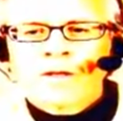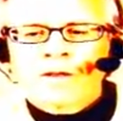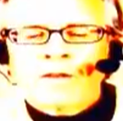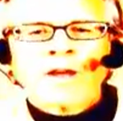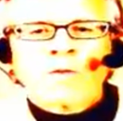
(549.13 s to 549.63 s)

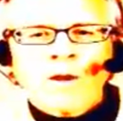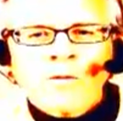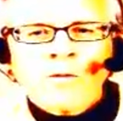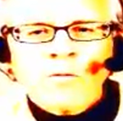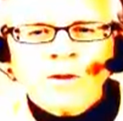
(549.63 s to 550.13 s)
That
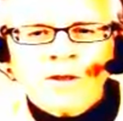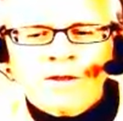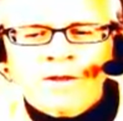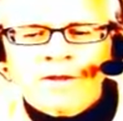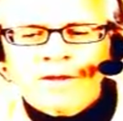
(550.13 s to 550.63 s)
crowd
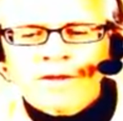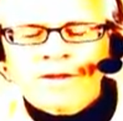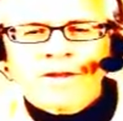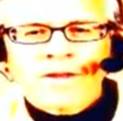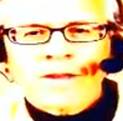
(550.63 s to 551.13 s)

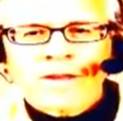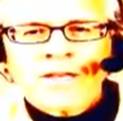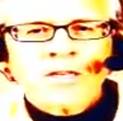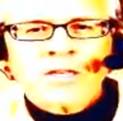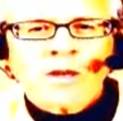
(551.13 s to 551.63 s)

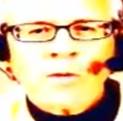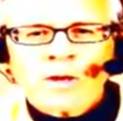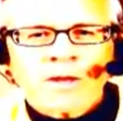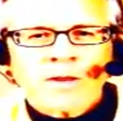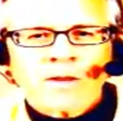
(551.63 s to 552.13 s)
can't teach the
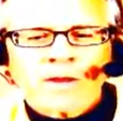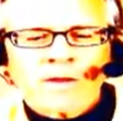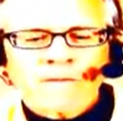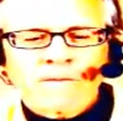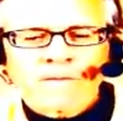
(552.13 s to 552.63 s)
ego anything.
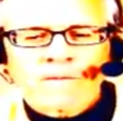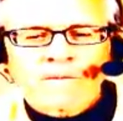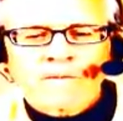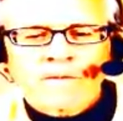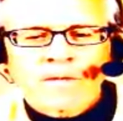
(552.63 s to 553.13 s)

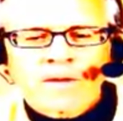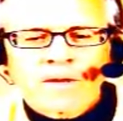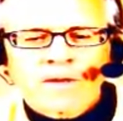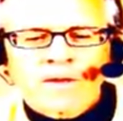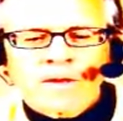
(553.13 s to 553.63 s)

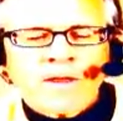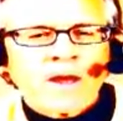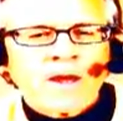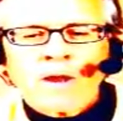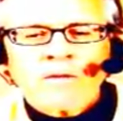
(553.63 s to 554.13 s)

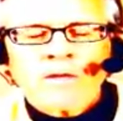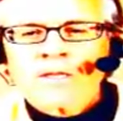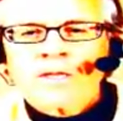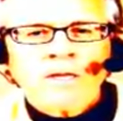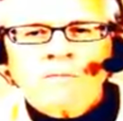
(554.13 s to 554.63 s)
That crowd
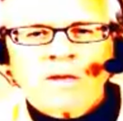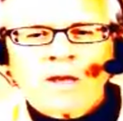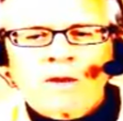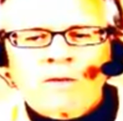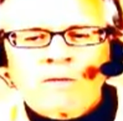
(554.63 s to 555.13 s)
doesn't need to
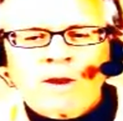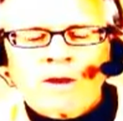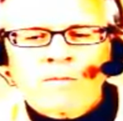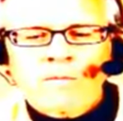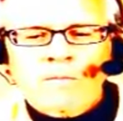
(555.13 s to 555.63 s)
be that crowd.